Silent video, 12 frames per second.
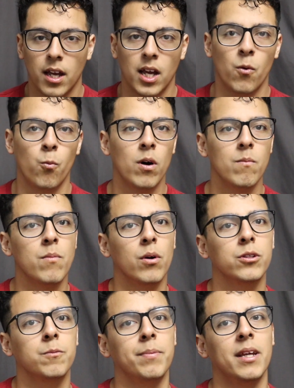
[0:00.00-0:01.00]
And what
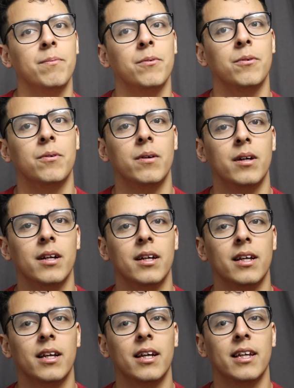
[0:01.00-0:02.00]
most people
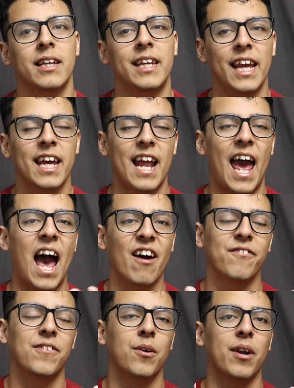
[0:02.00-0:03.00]
get
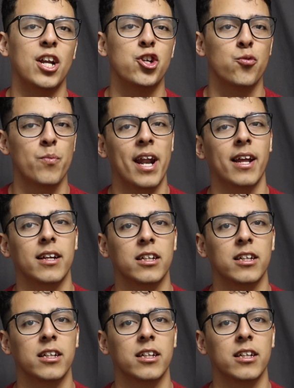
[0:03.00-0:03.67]
after a traumatic